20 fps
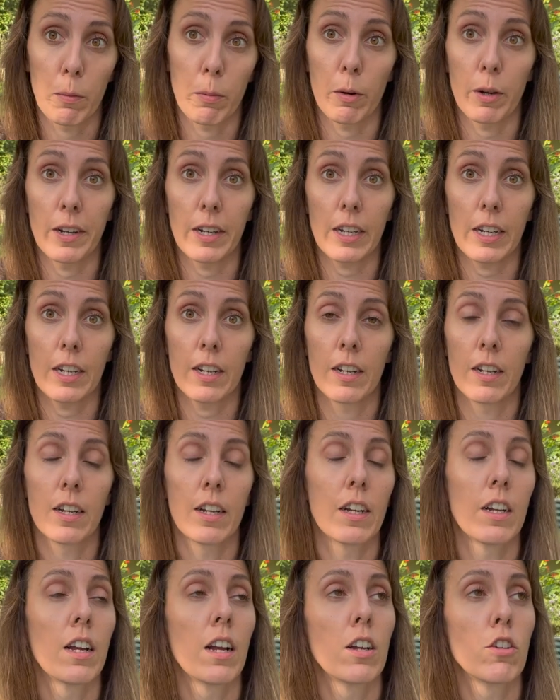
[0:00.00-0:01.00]
pretty.
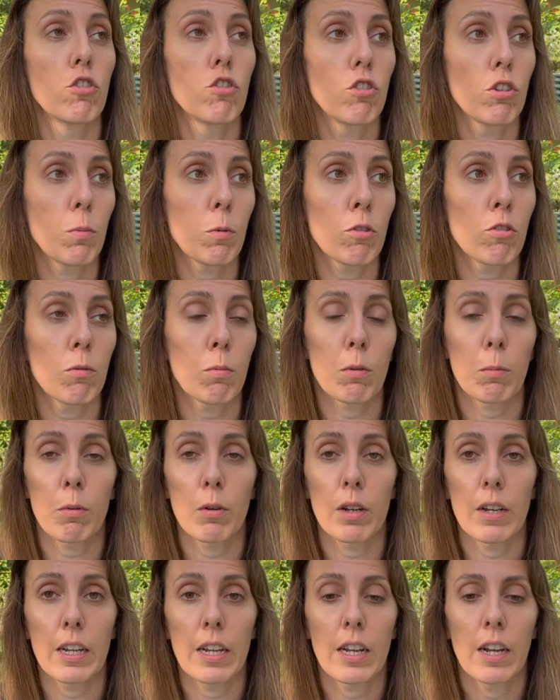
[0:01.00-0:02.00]
Super, super
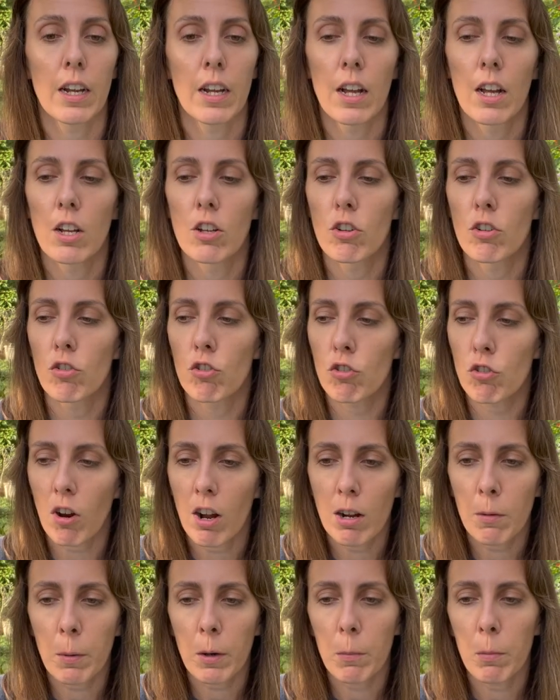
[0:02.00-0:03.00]
pretty.
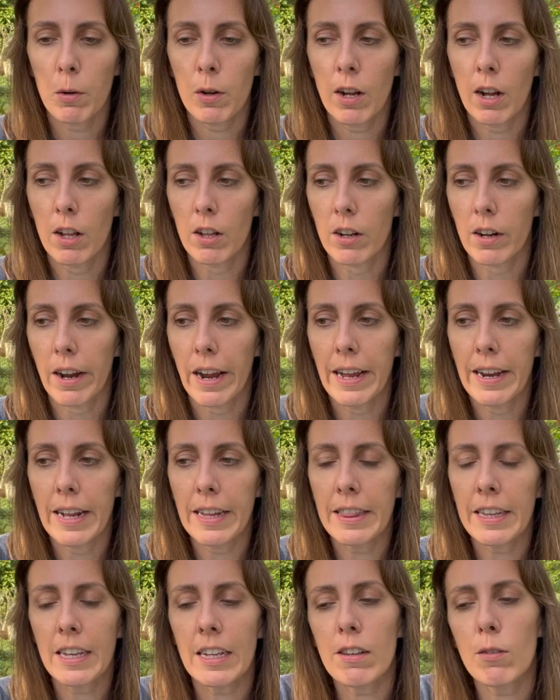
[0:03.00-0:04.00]
Strong purple color. And I
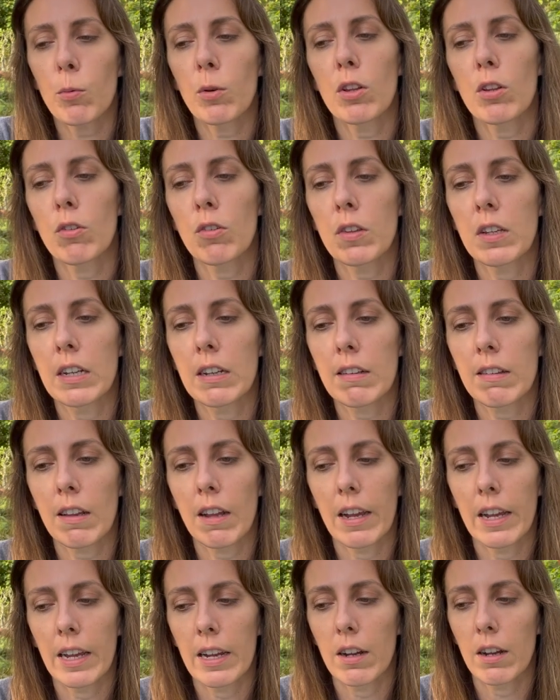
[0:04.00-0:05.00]
think it's one of those things
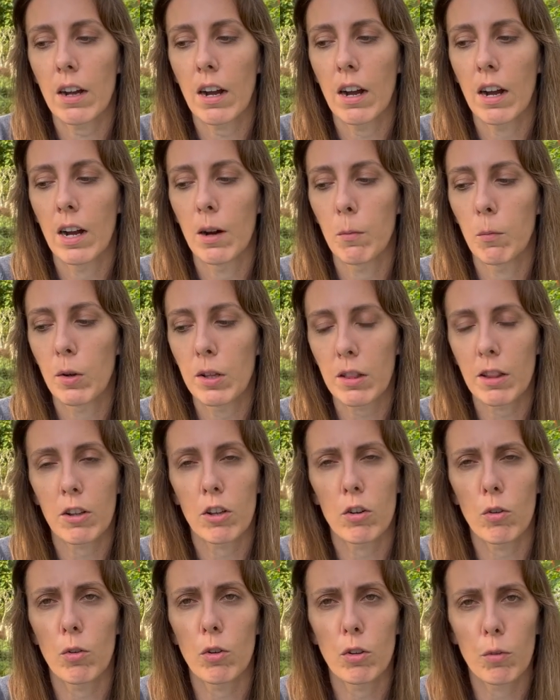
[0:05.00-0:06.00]
like with
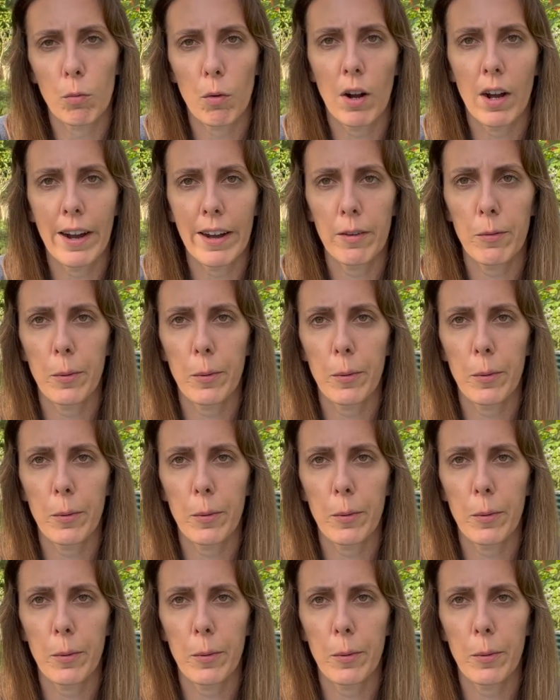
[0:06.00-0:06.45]
goldenrod